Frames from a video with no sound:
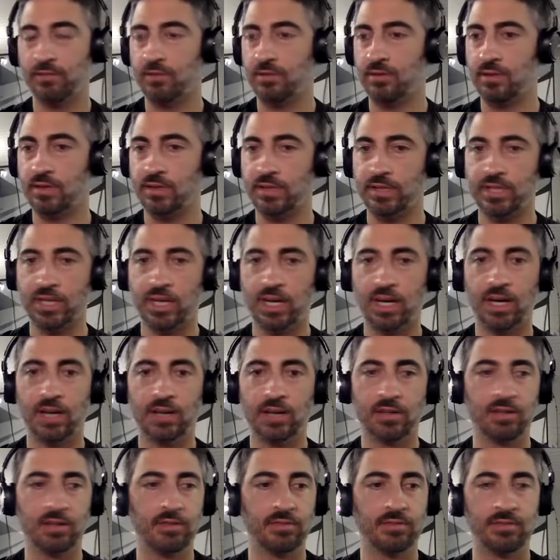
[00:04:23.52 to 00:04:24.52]
for a
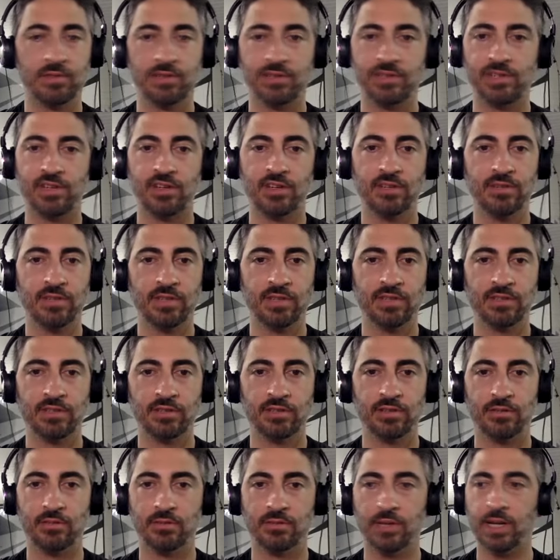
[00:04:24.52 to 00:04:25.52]
shock or for
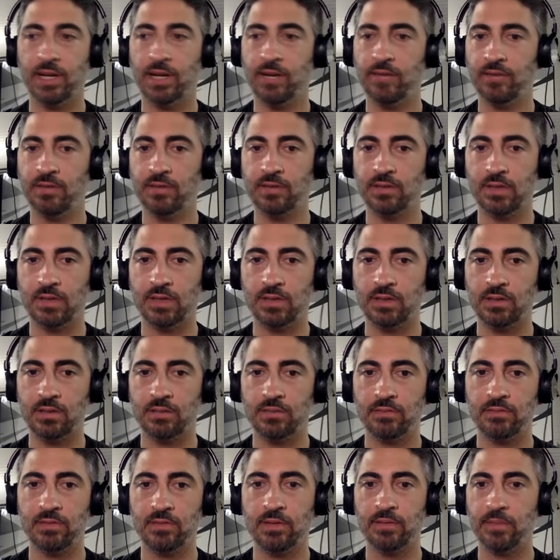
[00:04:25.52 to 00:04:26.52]
service or
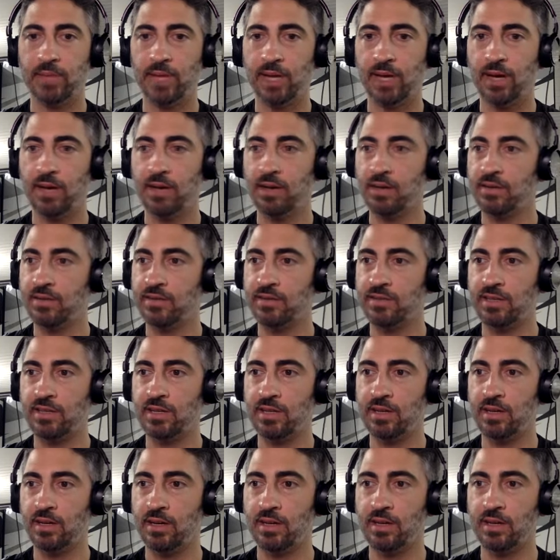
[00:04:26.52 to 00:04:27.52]
whatever, run by,
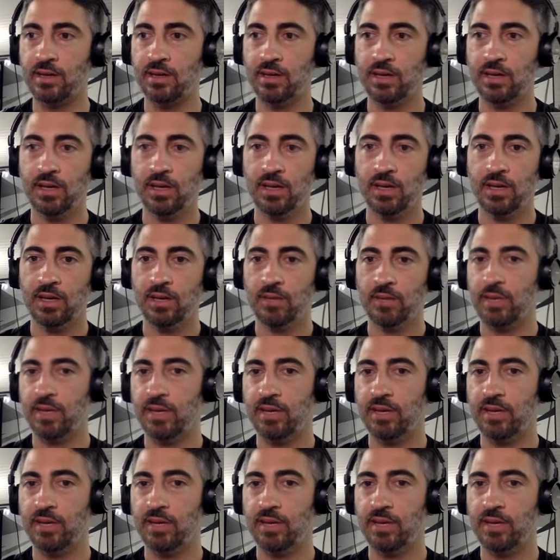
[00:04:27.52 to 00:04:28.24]
see. Go